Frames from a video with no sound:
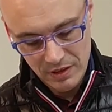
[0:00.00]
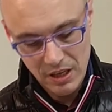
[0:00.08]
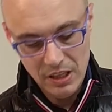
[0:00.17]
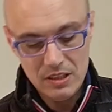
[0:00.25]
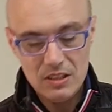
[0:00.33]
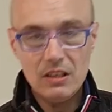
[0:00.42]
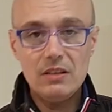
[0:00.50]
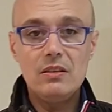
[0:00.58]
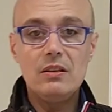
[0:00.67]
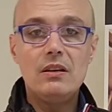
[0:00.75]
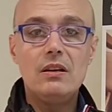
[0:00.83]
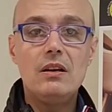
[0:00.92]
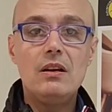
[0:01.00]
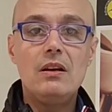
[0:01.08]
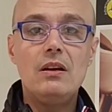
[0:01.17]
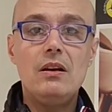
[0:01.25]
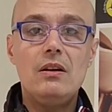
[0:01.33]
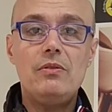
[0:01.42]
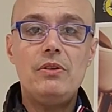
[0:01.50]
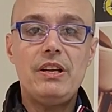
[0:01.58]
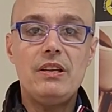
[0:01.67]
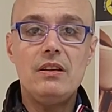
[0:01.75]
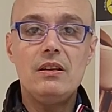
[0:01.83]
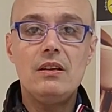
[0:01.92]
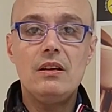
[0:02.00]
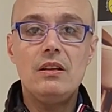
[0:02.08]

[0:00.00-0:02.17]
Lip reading: And that's it, ready.